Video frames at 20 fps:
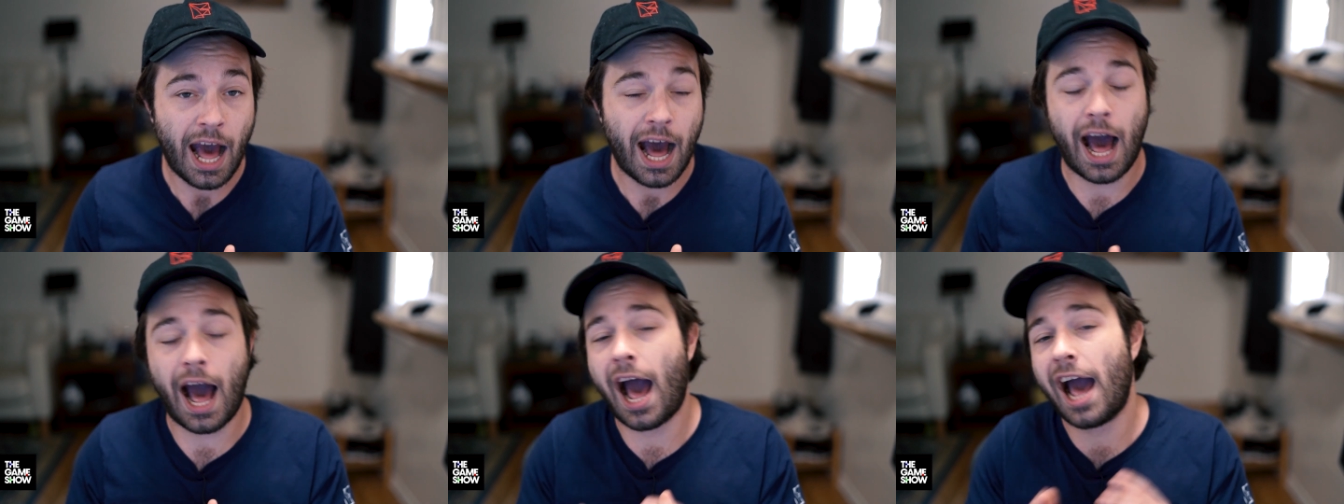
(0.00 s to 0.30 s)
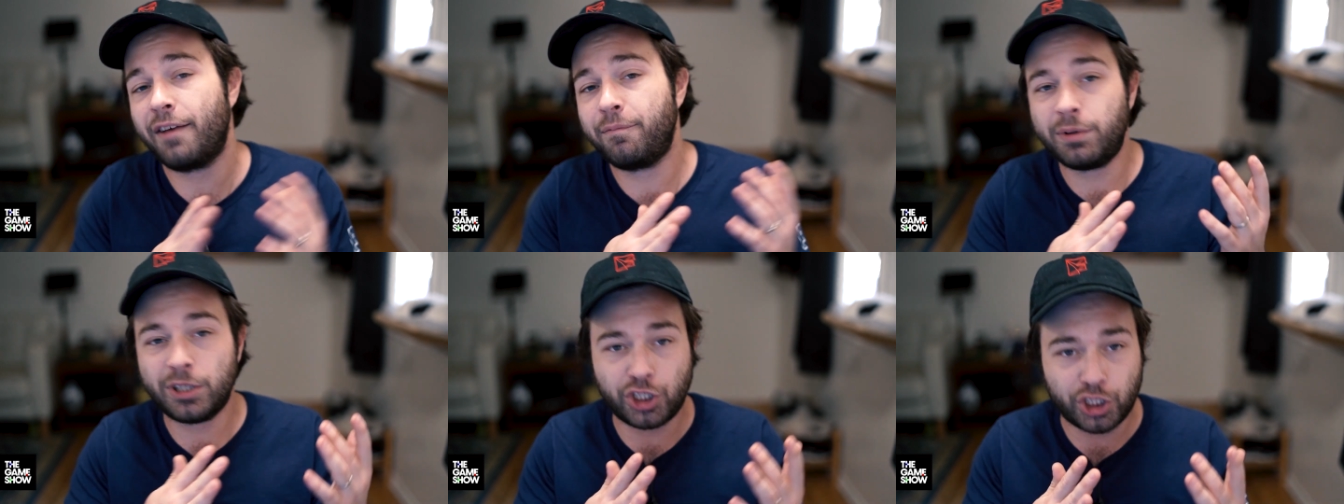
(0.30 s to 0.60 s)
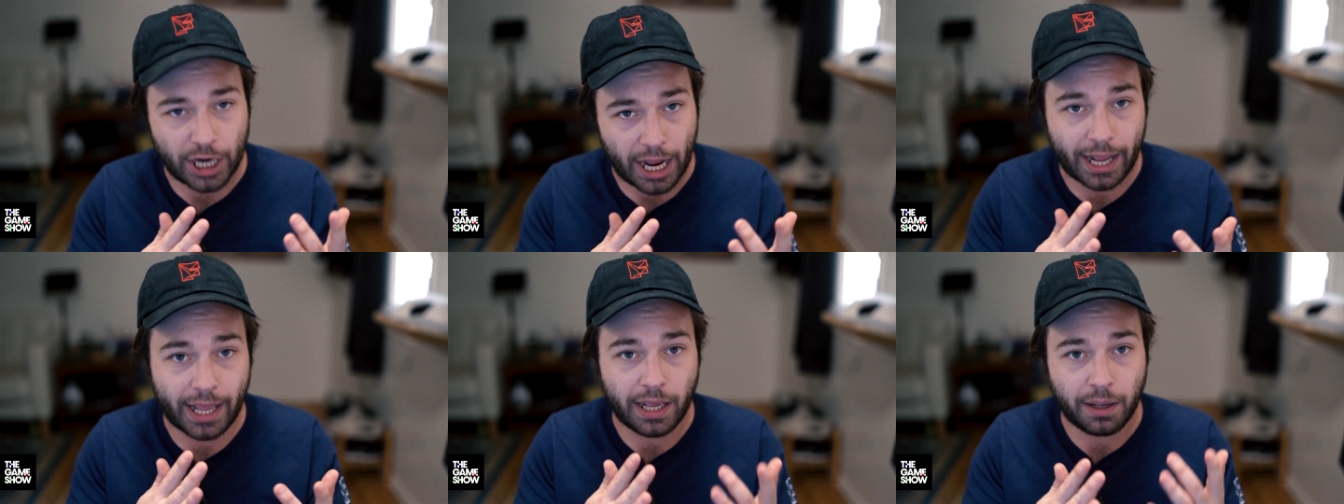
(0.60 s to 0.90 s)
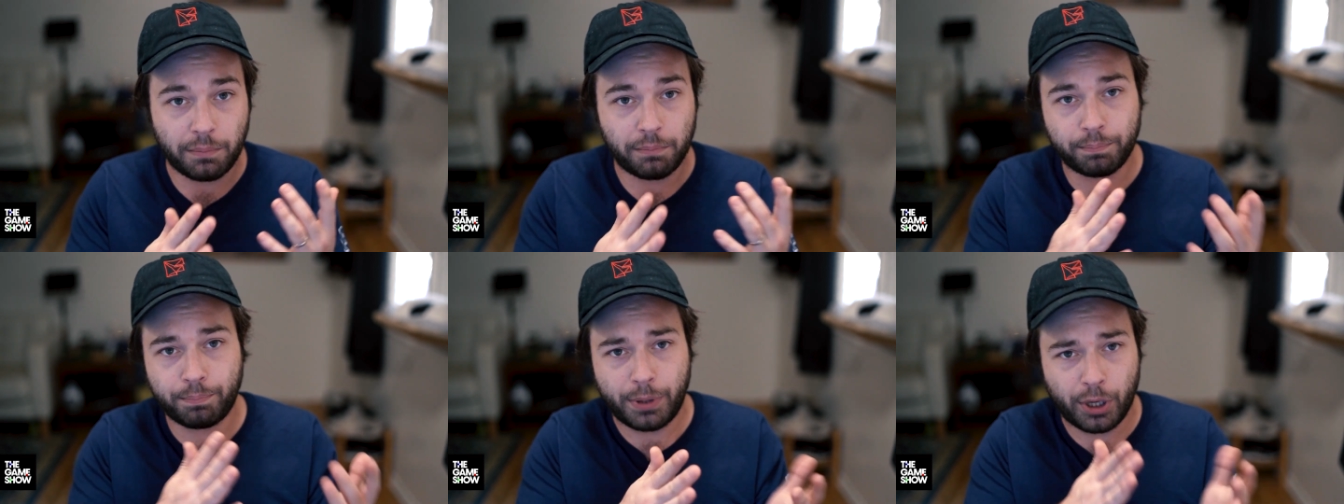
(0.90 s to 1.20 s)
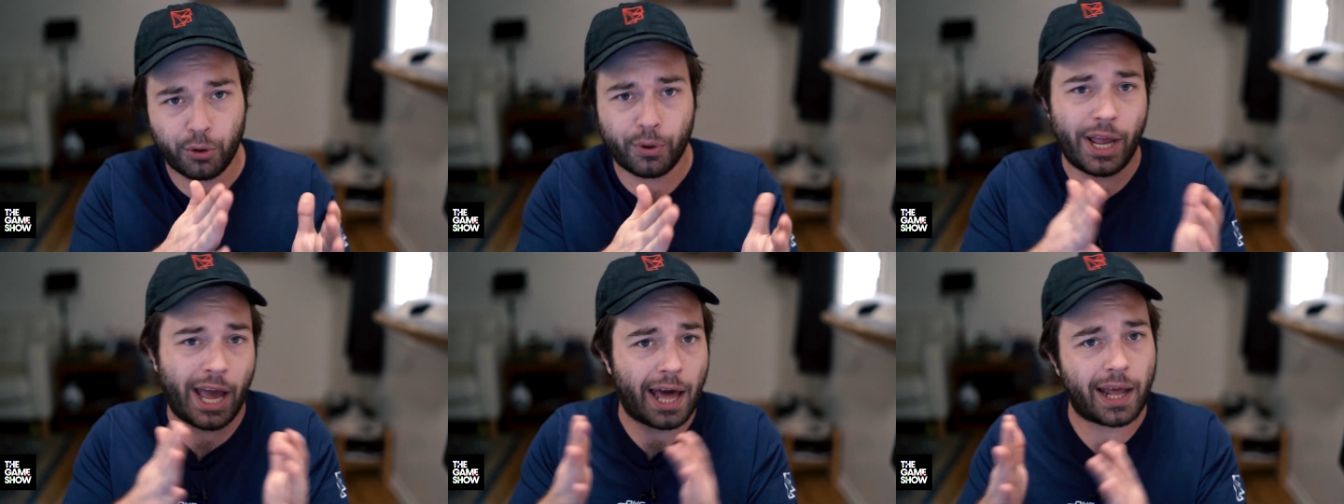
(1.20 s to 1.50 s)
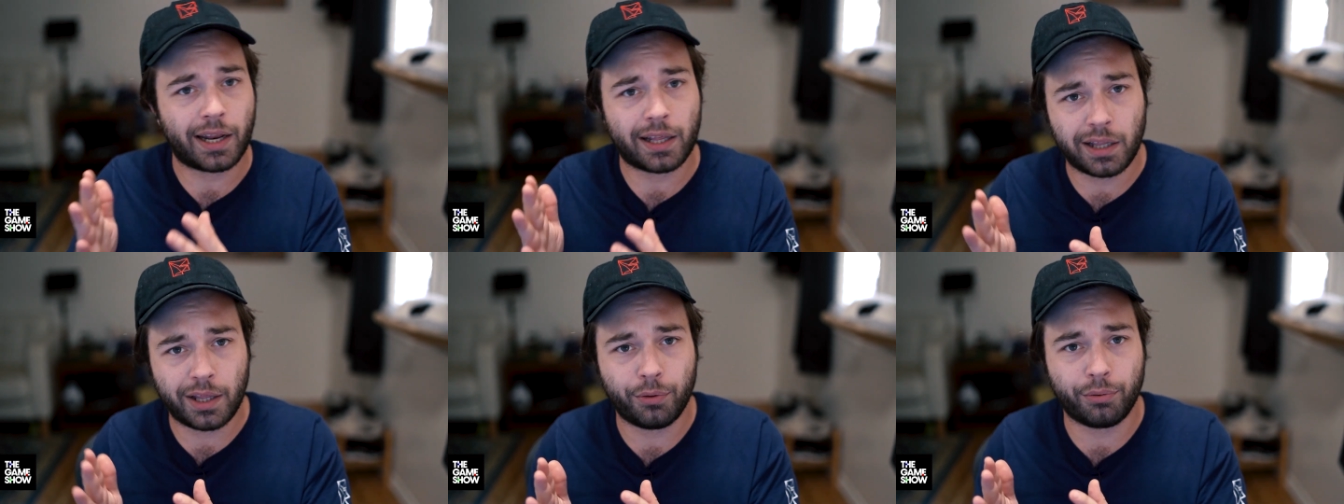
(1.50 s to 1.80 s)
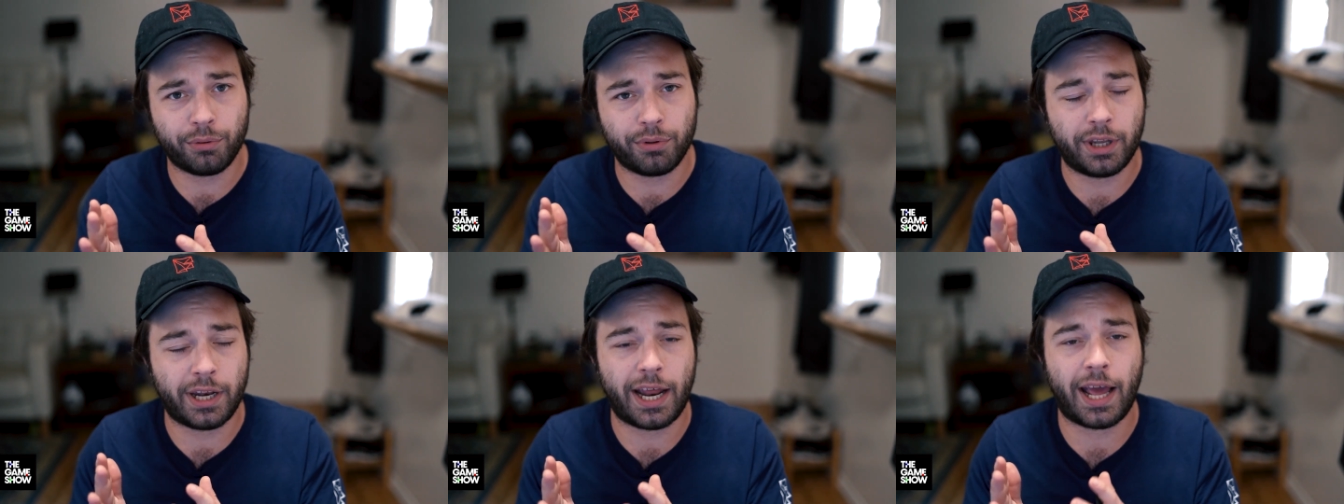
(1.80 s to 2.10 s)
I've been checking periodically
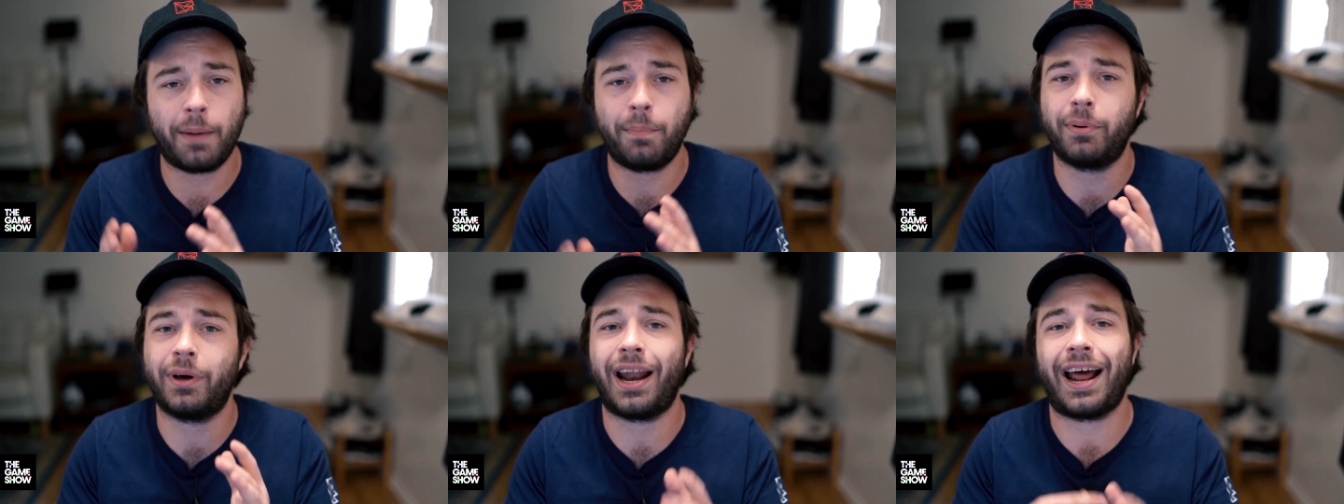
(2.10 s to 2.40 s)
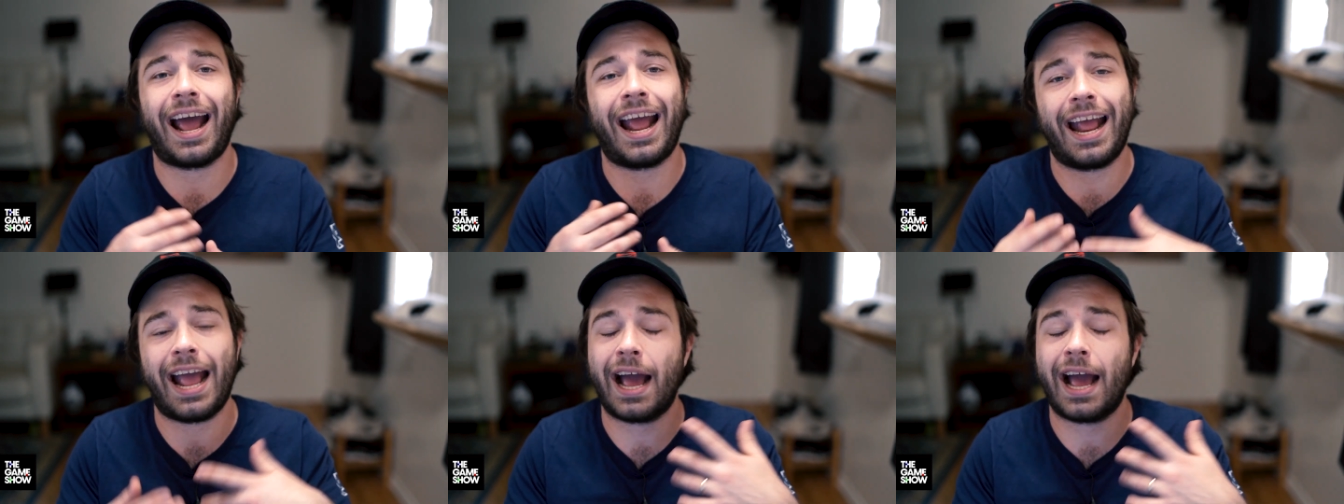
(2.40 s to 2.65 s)
through the day, but